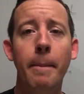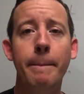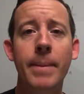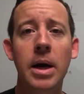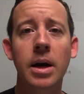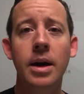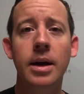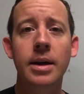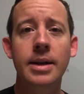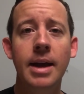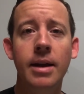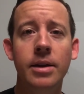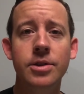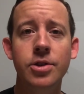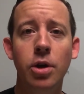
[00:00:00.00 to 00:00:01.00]
But
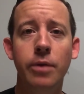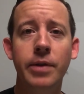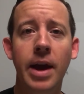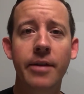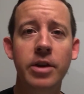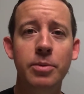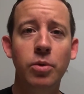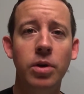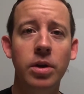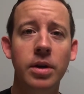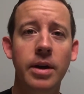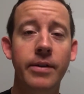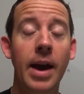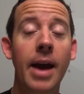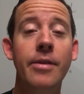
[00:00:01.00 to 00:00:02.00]
yeah, so if you have
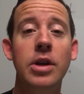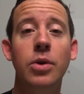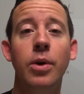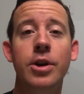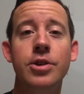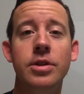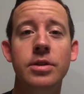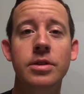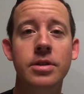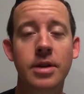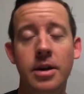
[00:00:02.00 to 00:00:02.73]
any questions,